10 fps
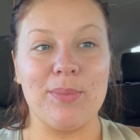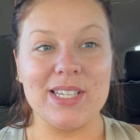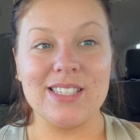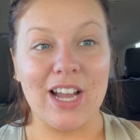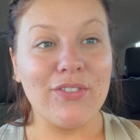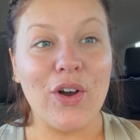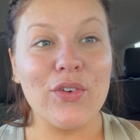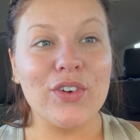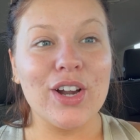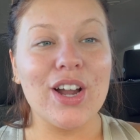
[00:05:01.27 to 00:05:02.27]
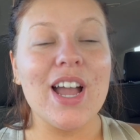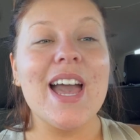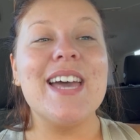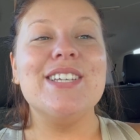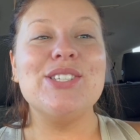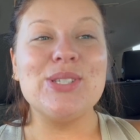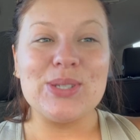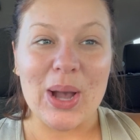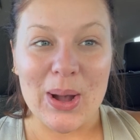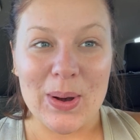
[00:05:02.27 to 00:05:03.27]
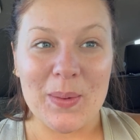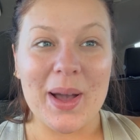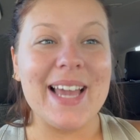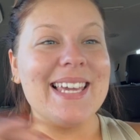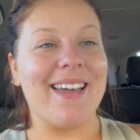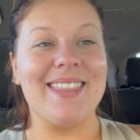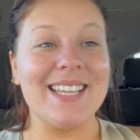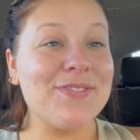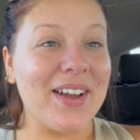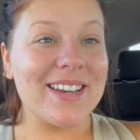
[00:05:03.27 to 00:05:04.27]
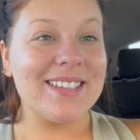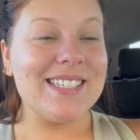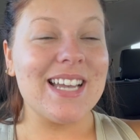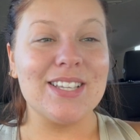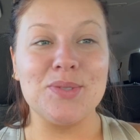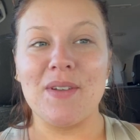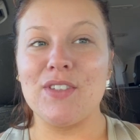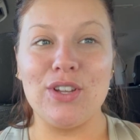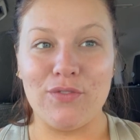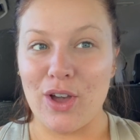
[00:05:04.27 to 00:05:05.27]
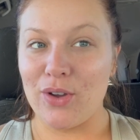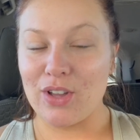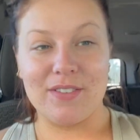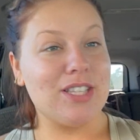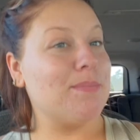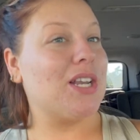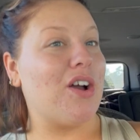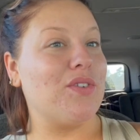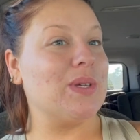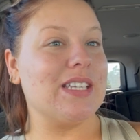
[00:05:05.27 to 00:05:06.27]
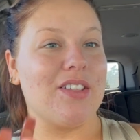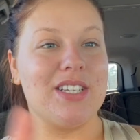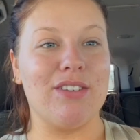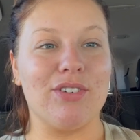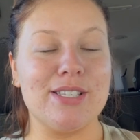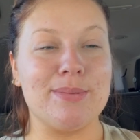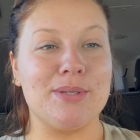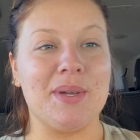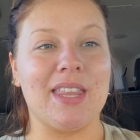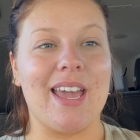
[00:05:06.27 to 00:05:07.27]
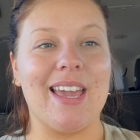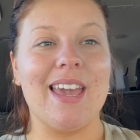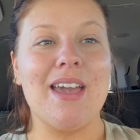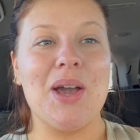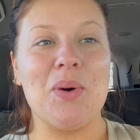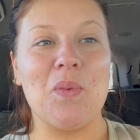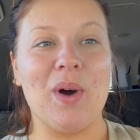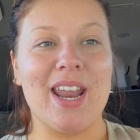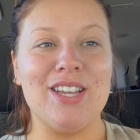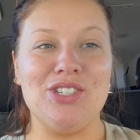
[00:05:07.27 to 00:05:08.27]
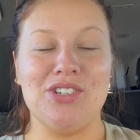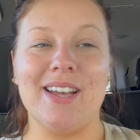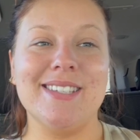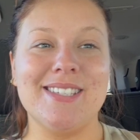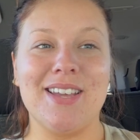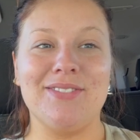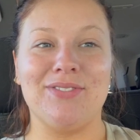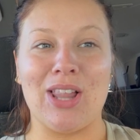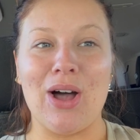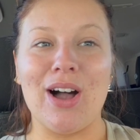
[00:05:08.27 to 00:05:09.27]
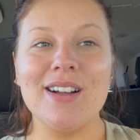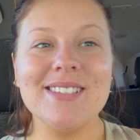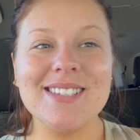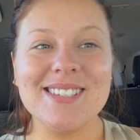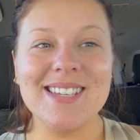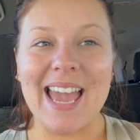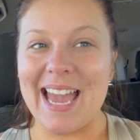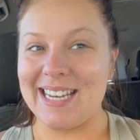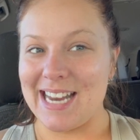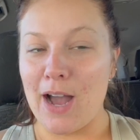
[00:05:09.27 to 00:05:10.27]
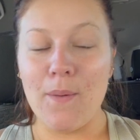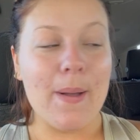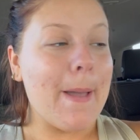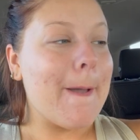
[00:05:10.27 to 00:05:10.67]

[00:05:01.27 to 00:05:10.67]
my stuff over. So yeah, that's finally done. So we have the new phone. You'll have to let me know if you can tell the difference between like what I just vlogged and now.